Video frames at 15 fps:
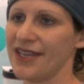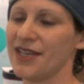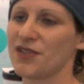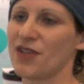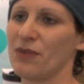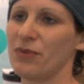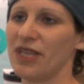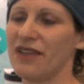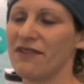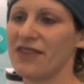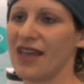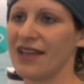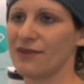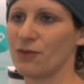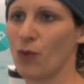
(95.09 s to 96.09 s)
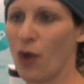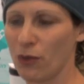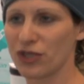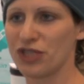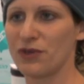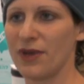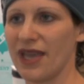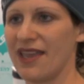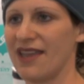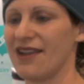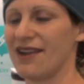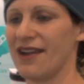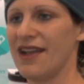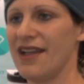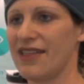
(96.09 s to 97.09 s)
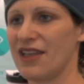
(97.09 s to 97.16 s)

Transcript: So I believe that what we're doing here,